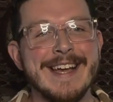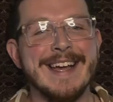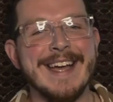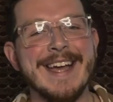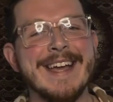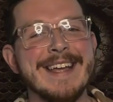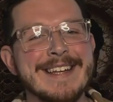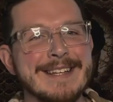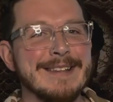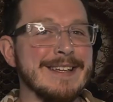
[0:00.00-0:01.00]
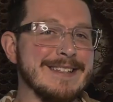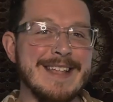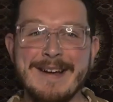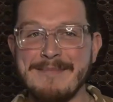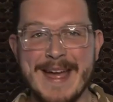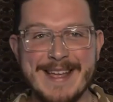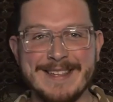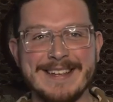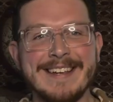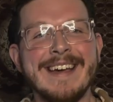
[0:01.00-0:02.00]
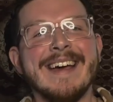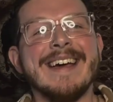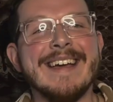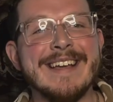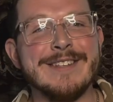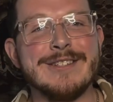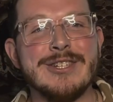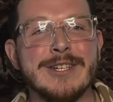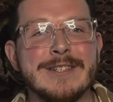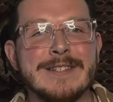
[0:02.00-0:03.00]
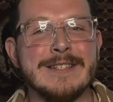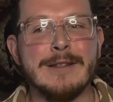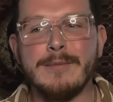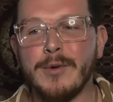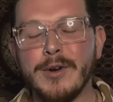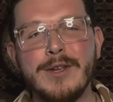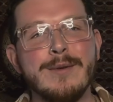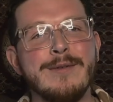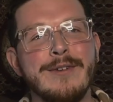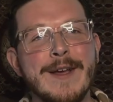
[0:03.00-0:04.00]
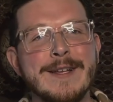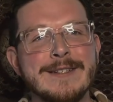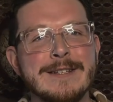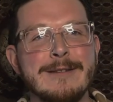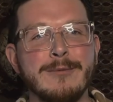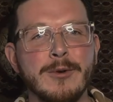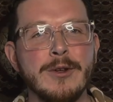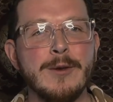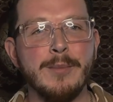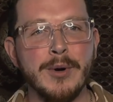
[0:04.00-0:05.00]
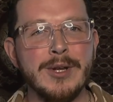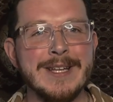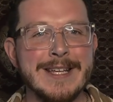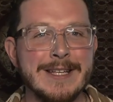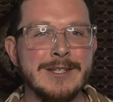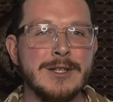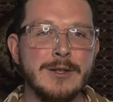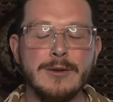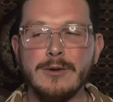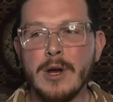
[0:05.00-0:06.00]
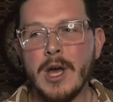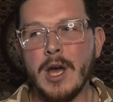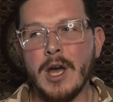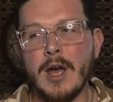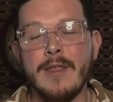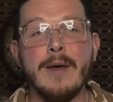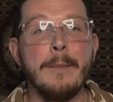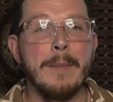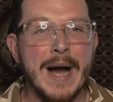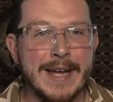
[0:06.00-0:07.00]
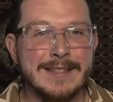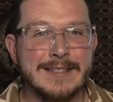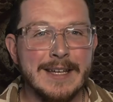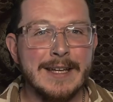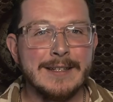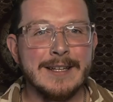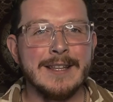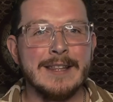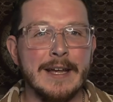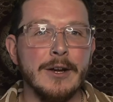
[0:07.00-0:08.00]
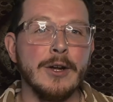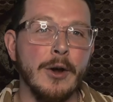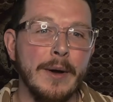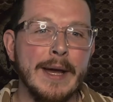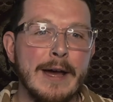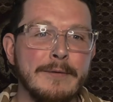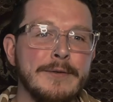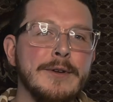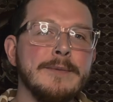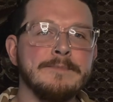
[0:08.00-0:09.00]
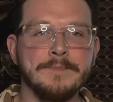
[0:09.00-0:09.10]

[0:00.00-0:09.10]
And it's not magic. It's just the more you invest, the more you put into the mindset that you're going after,